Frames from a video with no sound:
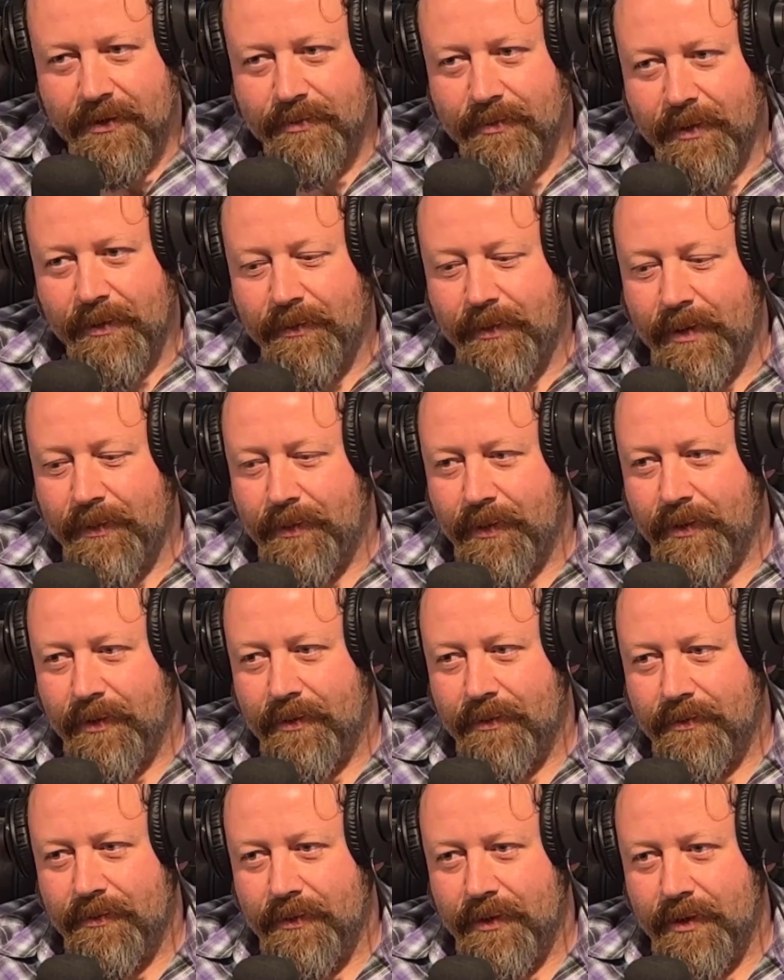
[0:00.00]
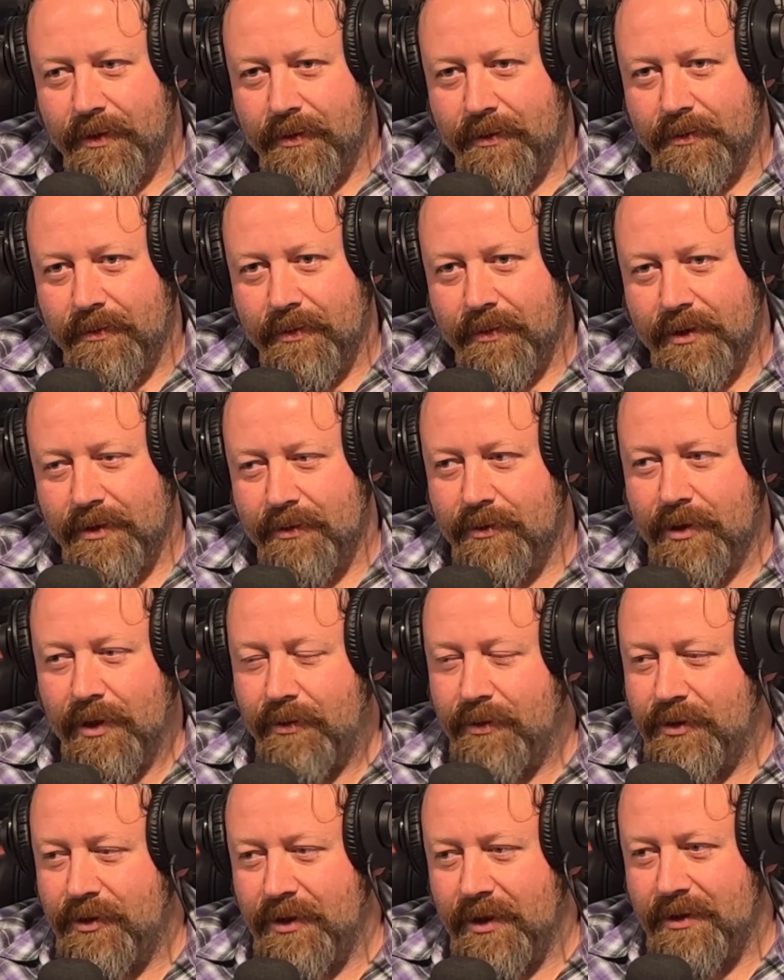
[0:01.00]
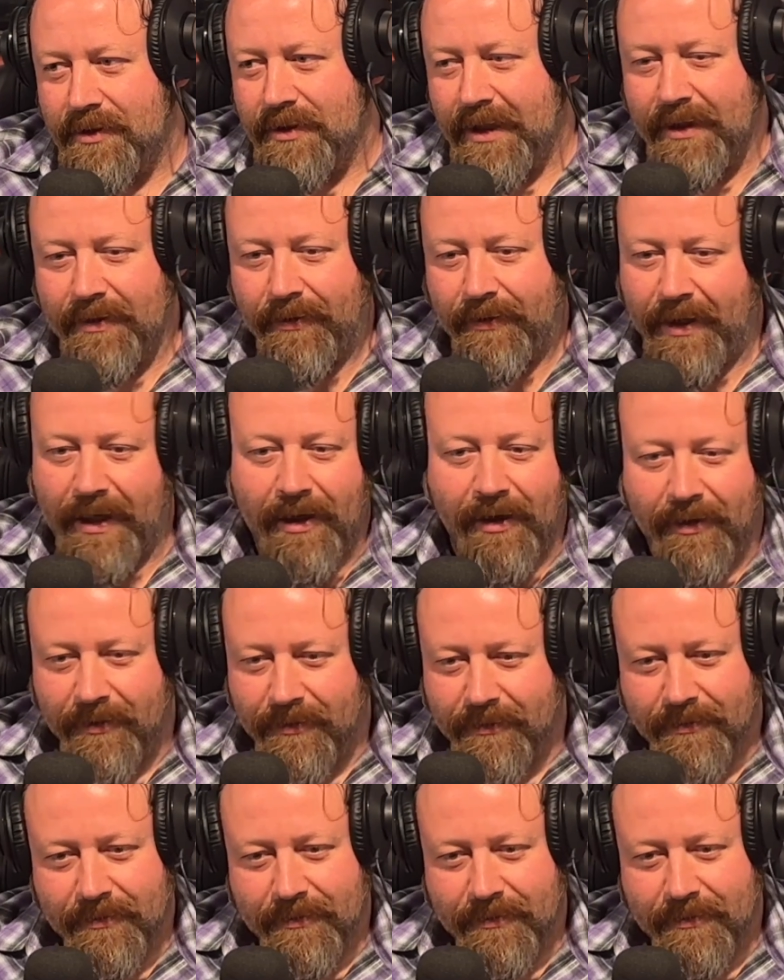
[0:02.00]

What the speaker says: as maybe people, because it was always just there.